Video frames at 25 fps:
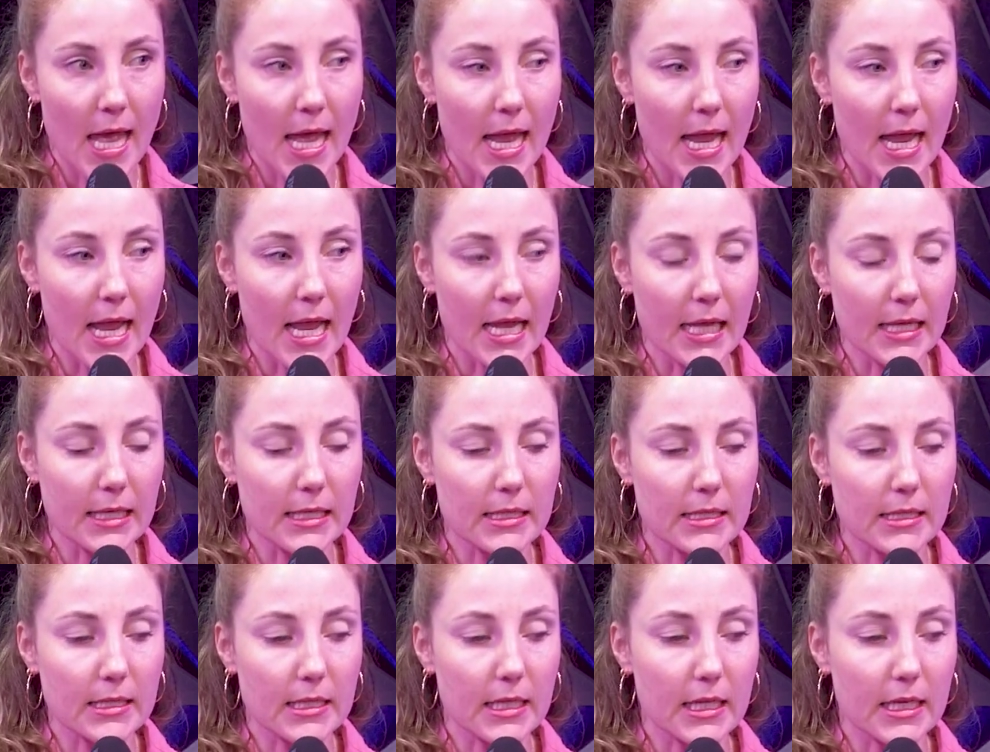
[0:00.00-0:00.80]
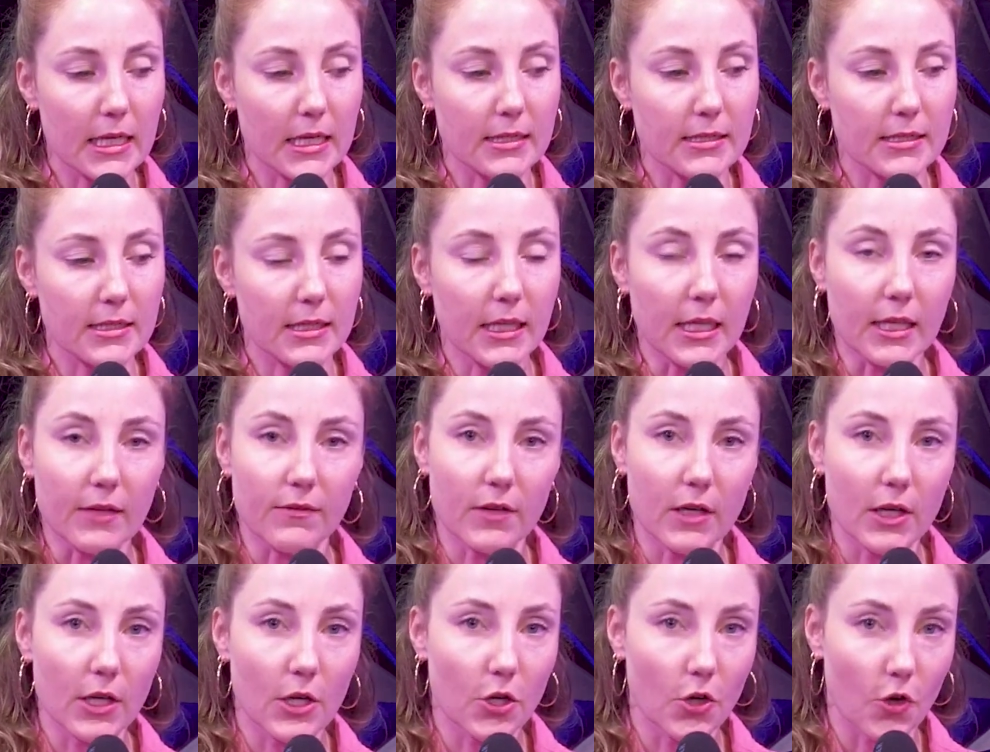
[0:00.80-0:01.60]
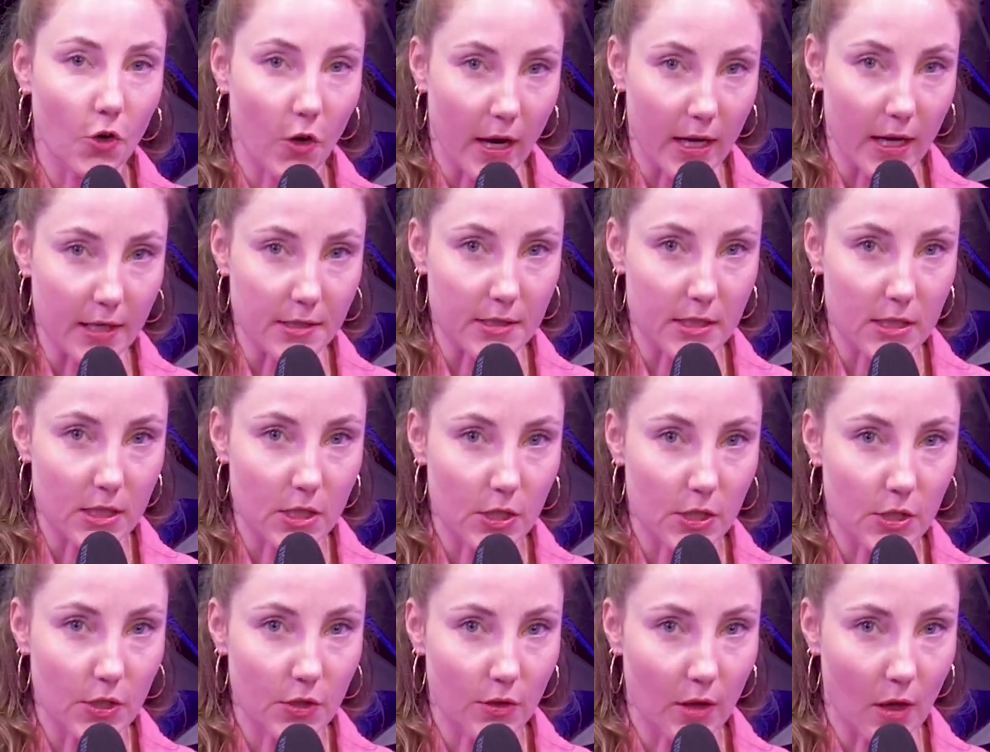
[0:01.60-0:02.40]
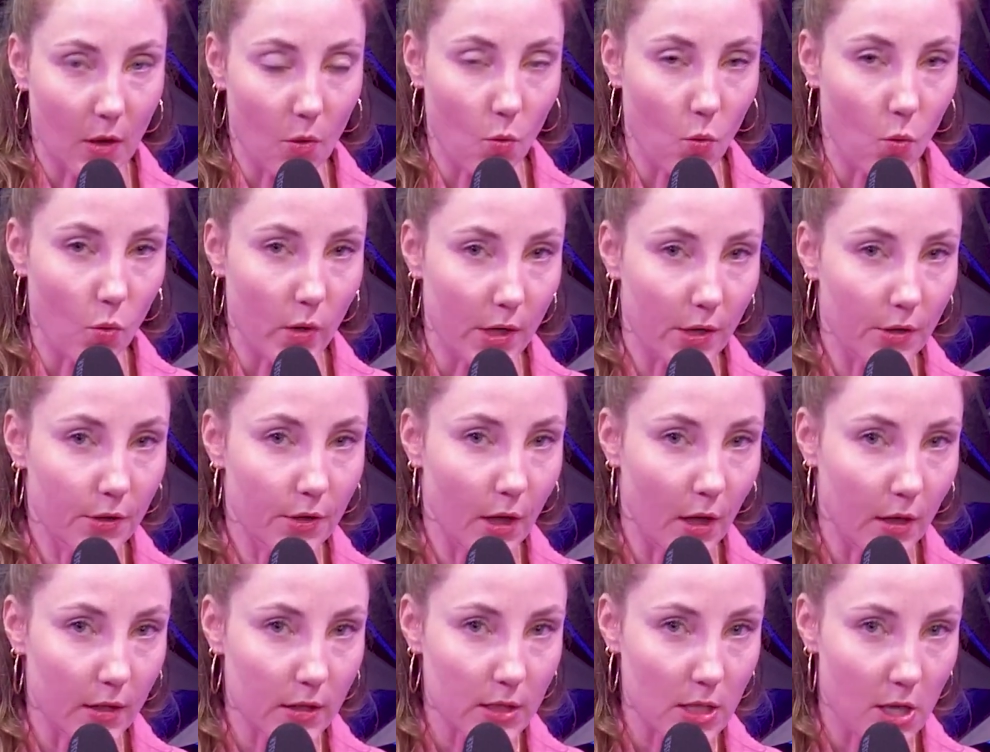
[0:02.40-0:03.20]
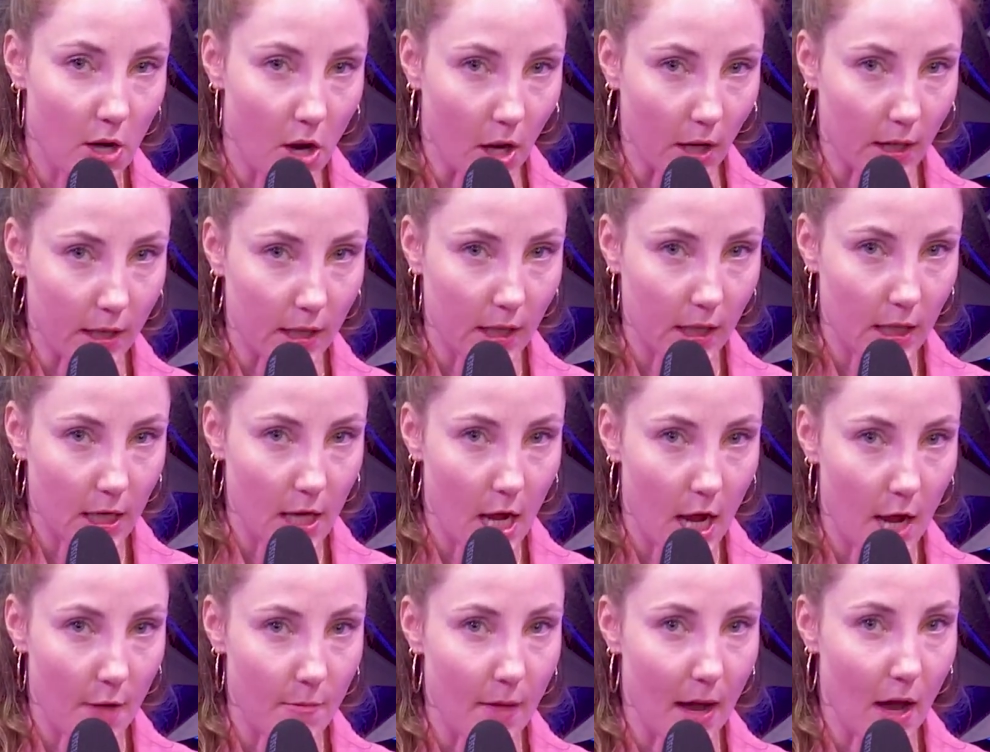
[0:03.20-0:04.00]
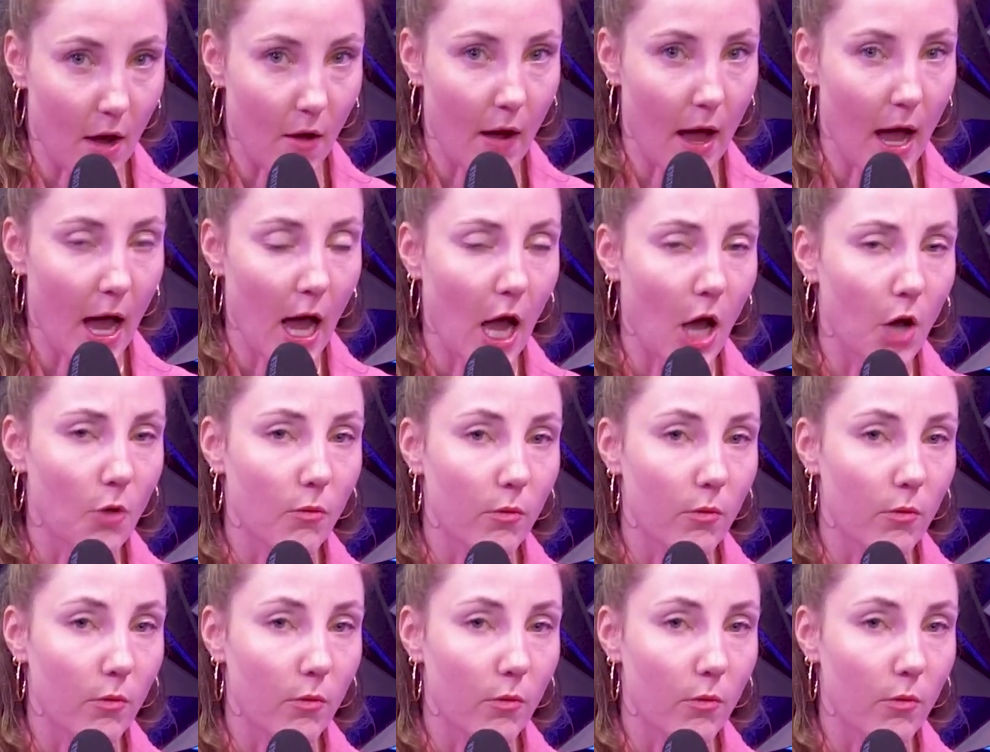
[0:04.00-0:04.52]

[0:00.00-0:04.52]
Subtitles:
And it's even crazier that we're not talking about how